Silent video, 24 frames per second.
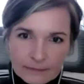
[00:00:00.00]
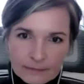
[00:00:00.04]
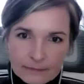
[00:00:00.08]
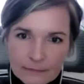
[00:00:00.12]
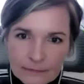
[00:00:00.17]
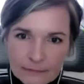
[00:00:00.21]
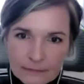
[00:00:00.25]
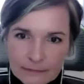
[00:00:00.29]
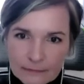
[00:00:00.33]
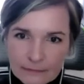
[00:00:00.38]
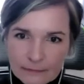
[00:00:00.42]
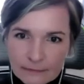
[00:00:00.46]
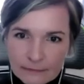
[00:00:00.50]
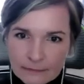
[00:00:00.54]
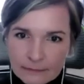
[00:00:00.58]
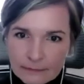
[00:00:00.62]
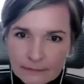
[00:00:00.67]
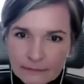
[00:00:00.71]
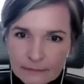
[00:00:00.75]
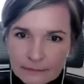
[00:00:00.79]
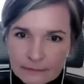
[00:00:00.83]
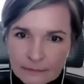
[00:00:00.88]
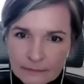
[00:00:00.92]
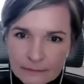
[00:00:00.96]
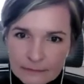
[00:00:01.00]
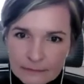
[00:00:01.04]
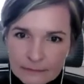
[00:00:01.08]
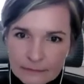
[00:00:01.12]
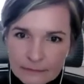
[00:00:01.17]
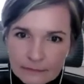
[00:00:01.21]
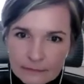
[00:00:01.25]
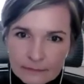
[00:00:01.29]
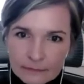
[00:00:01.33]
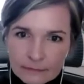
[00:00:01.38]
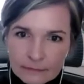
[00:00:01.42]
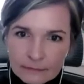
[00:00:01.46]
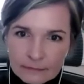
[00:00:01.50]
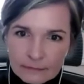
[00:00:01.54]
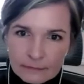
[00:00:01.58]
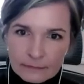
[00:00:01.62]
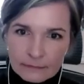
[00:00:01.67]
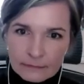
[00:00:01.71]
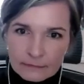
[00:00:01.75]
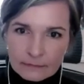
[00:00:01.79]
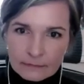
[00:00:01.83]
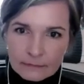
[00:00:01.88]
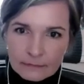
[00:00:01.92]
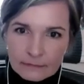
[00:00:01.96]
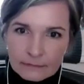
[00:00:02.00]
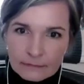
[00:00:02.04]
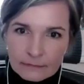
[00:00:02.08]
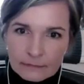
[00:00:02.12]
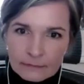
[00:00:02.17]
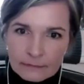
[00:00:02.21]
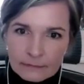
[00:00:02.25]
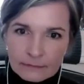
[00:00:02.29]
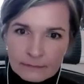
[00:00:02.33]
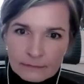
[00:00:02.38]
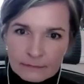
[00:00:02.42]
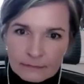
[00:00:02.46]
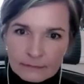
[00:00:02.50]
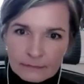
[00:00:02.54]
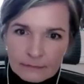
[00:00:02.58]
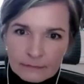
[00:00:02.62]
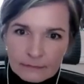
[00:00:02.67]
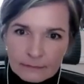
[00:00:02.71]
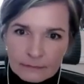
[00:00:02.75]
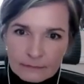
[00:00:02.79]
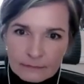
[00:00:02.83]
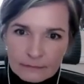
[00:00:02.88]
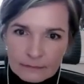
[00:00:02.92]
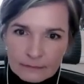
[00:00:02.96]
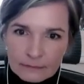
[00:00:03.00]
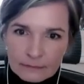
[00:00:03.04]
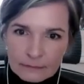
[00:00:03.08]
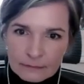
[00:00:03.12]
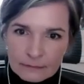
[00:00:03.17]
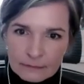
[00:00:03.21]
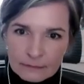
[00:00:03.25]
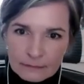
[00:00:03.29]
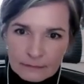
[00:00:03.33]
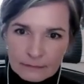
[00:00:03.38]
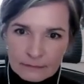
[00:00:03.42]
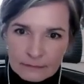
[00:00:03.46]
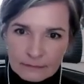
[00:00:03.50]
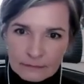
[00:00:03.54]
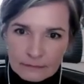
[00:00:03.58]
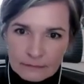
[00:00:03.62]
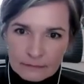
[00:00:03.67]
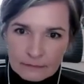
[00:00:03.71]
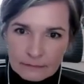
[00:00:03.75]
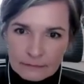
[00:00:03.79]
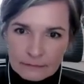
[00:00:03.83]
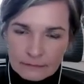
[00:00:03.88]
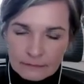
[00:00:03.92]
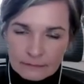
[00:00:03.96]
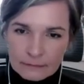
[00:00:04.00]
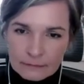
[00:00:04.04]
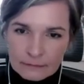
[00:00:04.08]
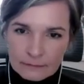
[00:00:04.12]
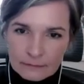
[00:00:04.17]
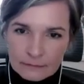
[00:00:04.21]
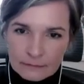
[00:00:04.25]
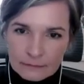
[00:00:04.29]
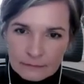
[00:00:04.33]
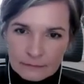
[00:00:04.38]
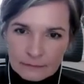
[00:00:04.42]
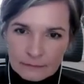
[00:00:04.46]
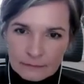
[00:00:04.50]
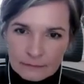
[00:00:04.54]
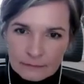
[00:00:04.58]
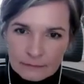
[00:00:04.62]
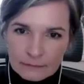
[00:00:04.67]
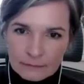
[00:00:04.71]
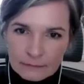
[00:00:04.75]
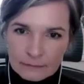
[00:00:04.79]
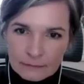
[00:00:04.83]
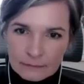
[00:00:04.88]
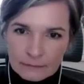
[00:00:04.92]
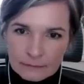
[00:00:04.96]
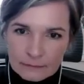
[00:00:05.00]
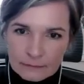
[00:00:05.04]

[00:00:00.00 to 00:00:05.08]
No words are spoken by the person on screen.